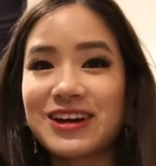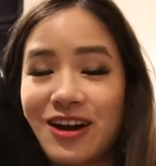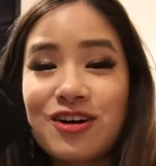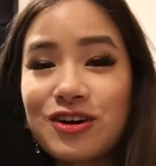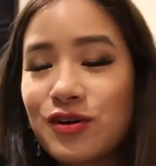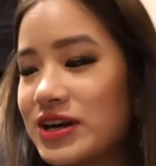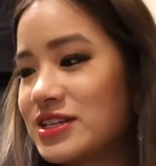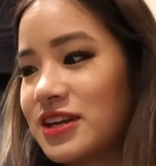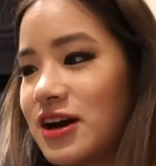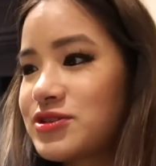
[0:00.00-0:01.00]
okay, I got
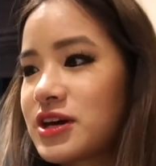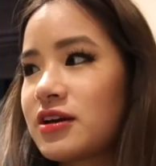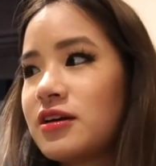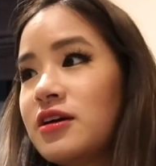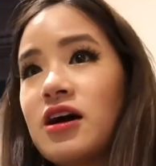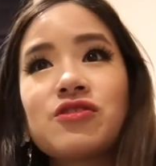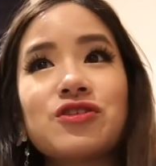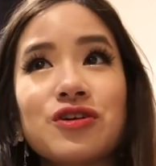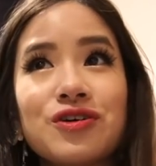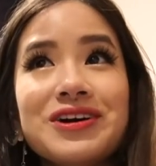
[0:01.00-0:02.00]
coins. And I was like, I've got
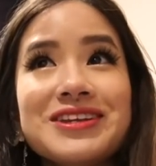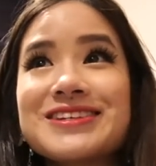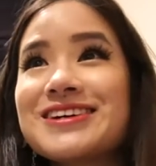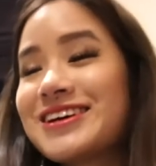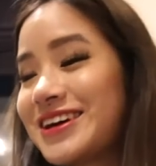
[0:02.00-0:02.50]
no coins.